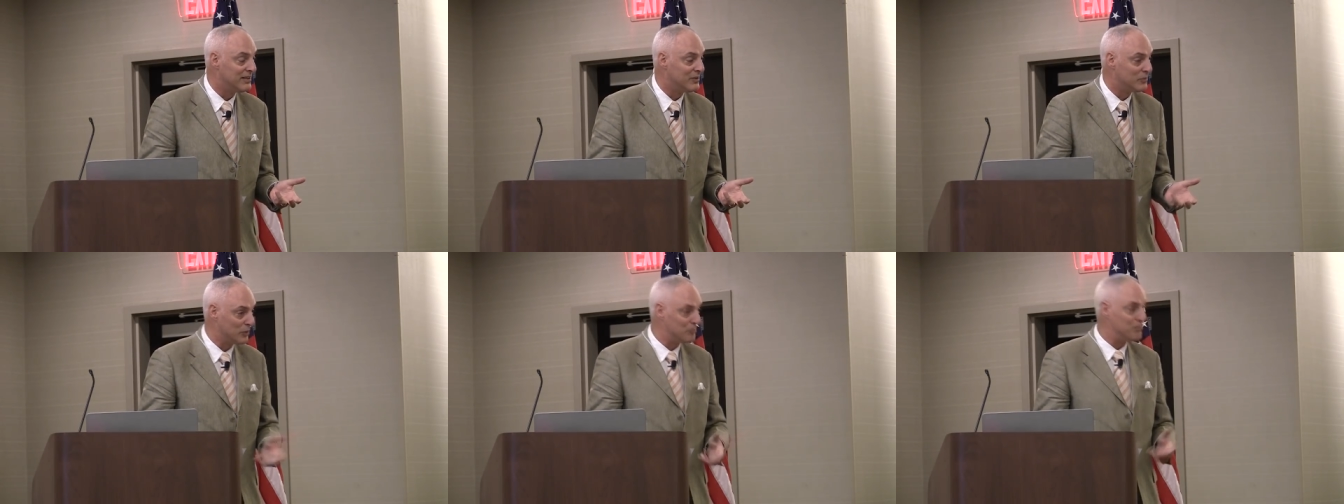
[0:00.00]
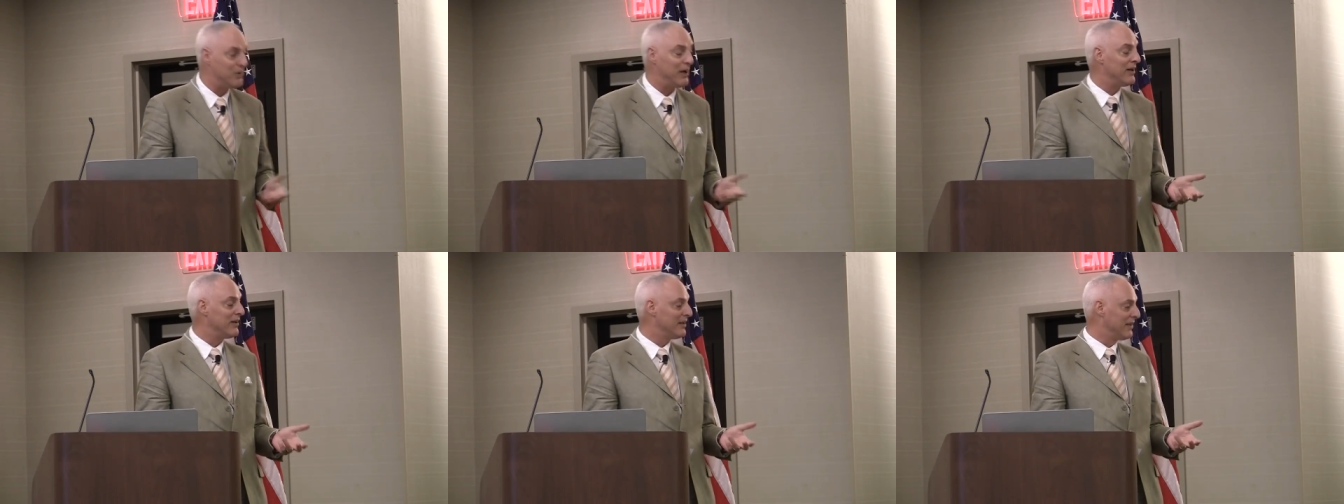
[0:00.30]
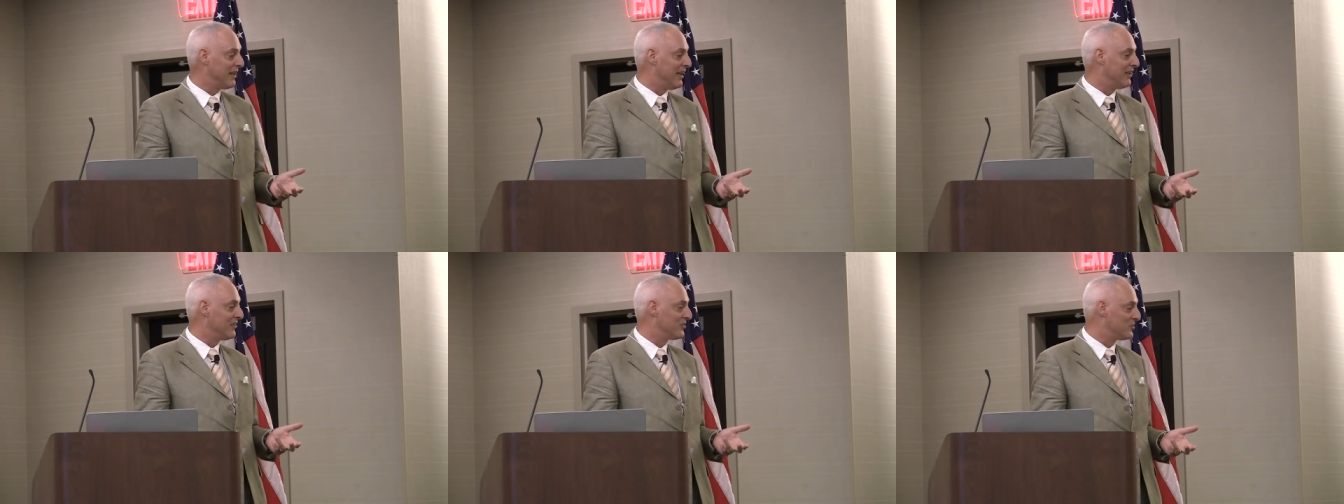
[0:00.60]
we're
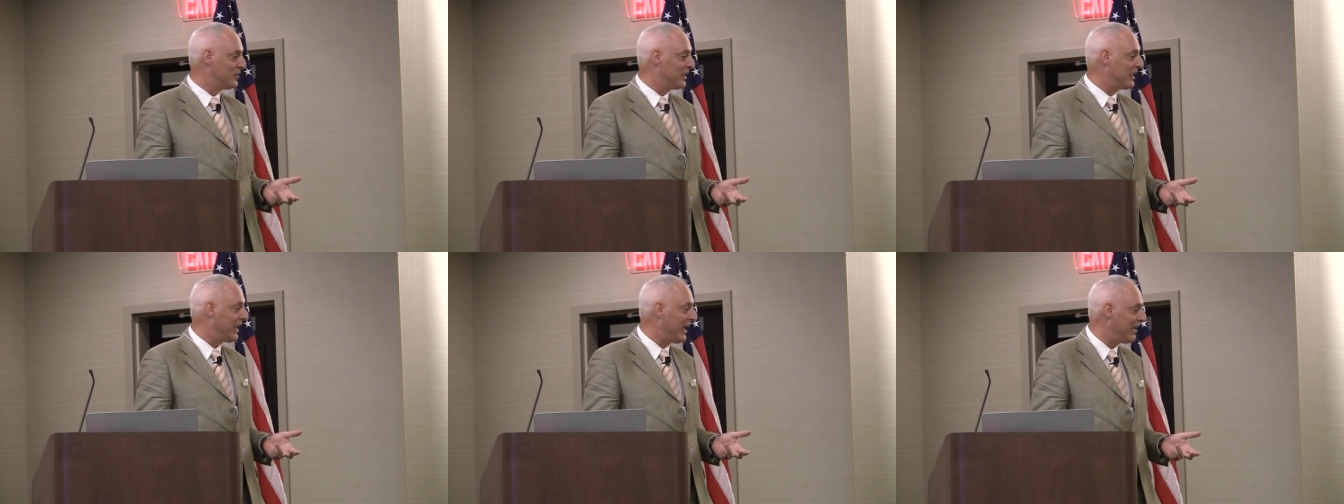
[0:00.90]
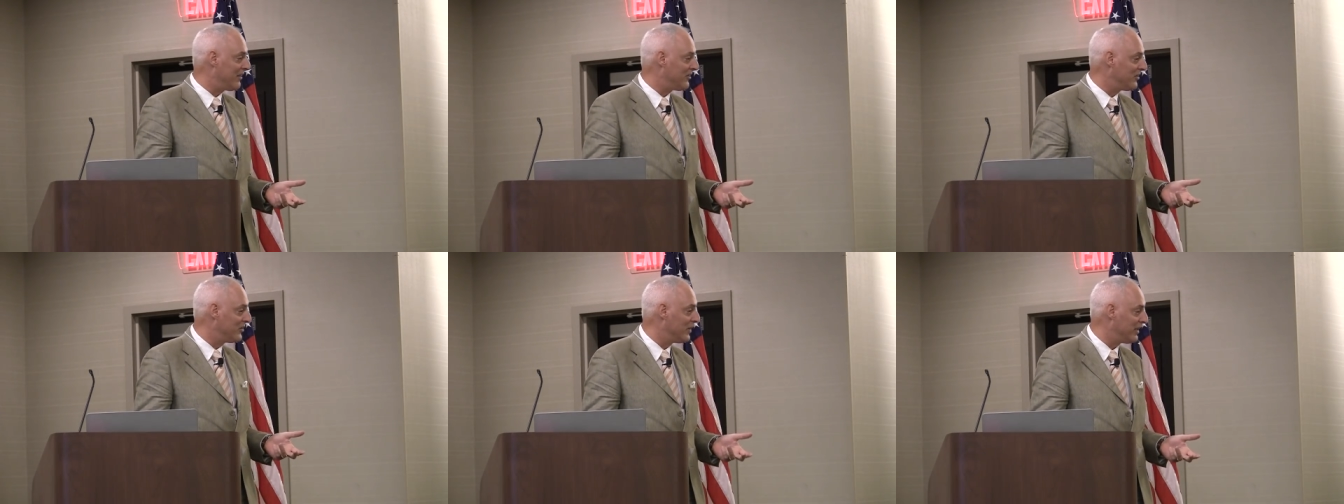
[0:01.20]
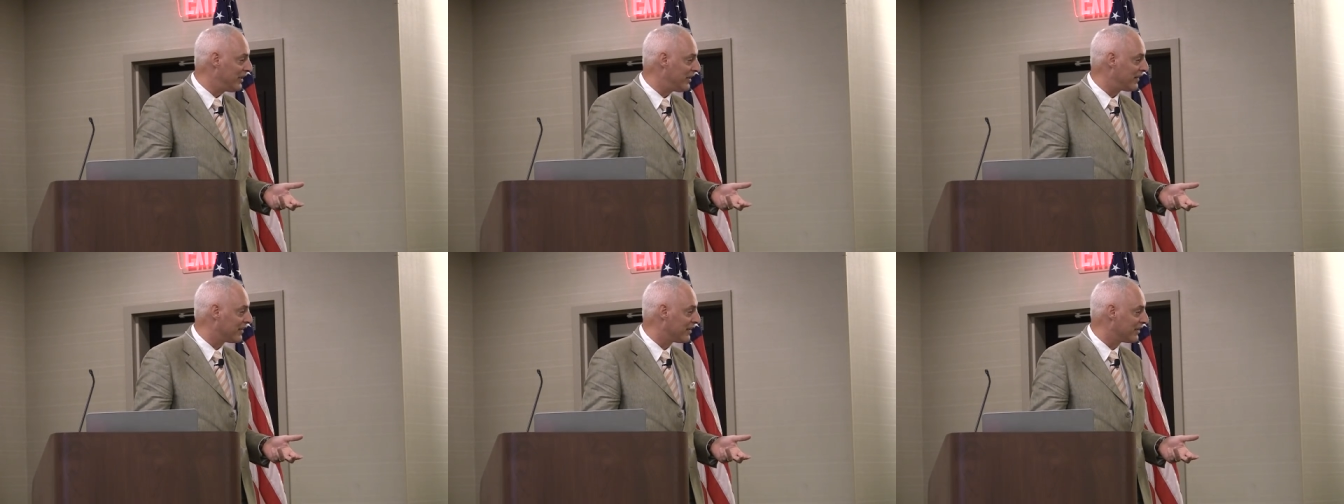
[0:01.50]
paralyzed. We can't do
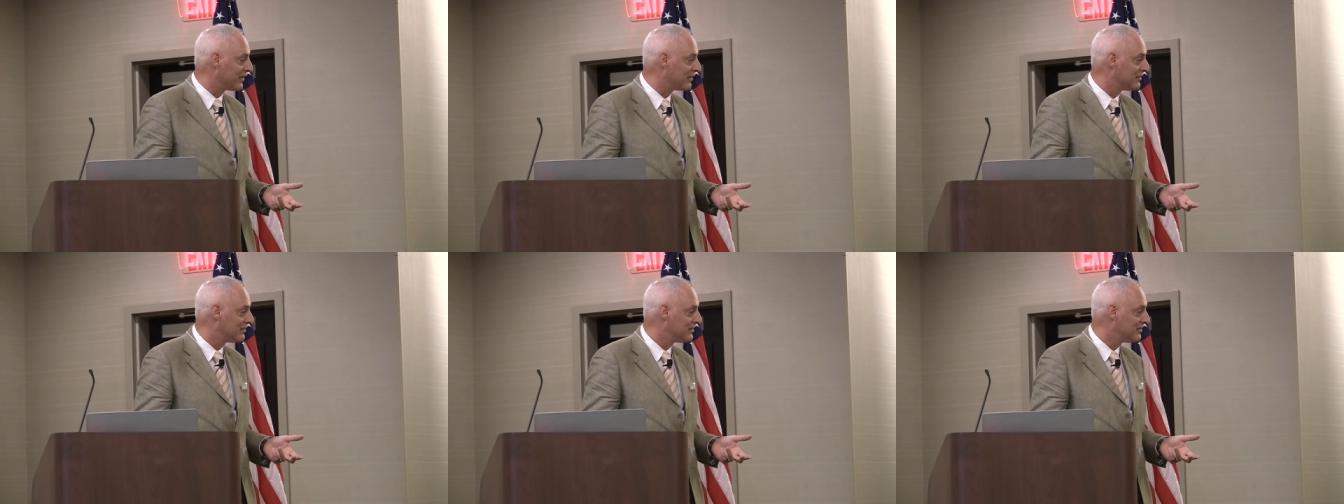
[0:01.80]
anything.